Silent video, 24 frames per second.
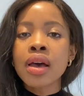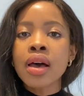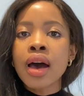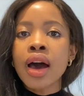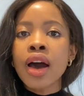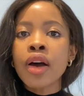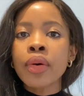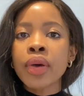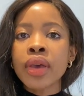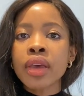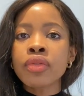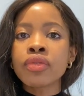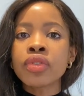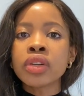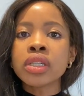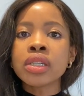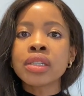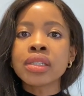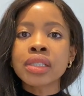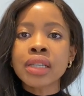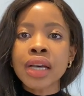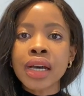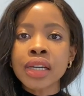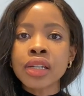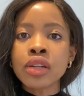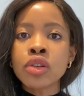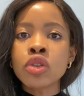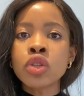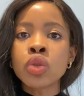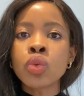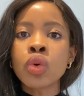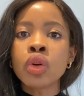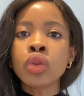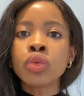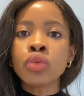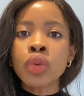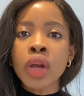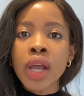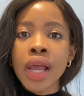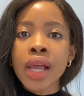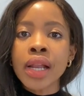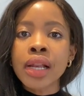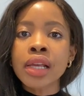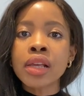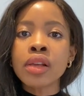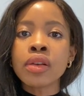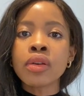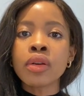However, designers will
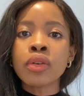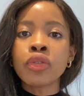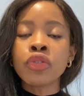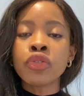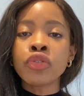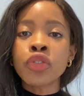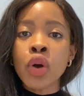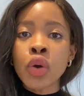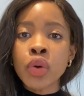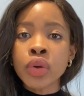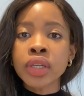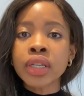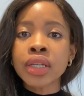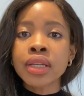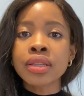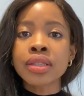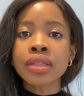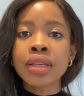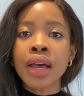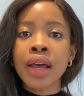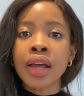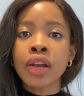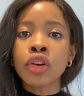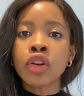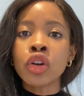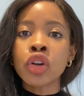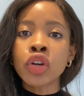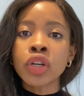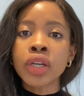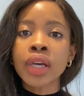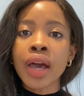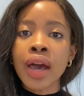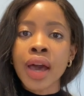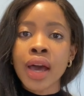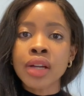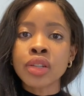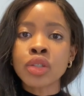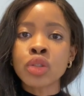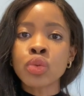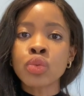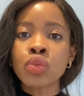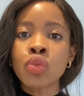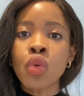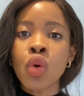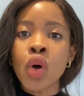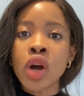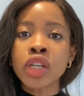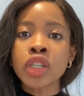really focus and look at
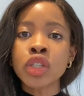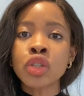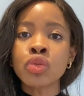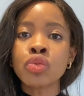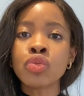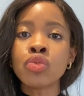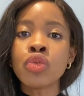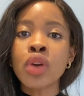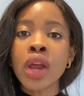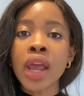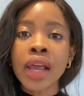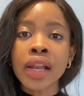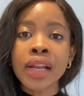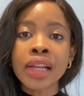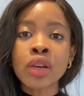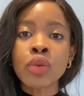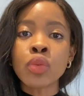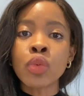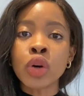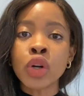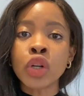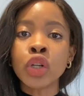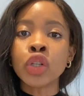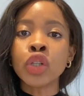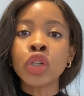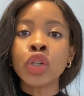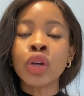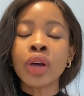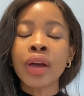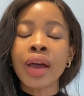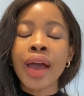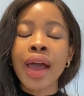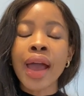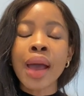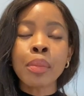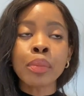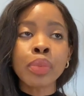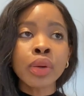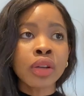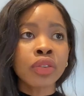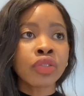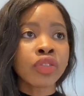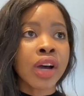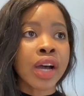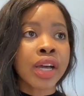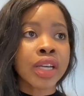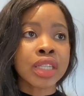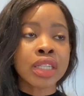what really will
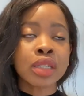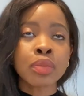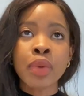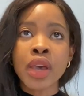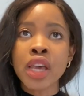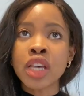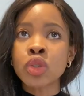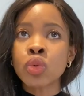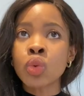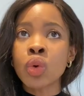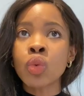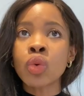amplify a space,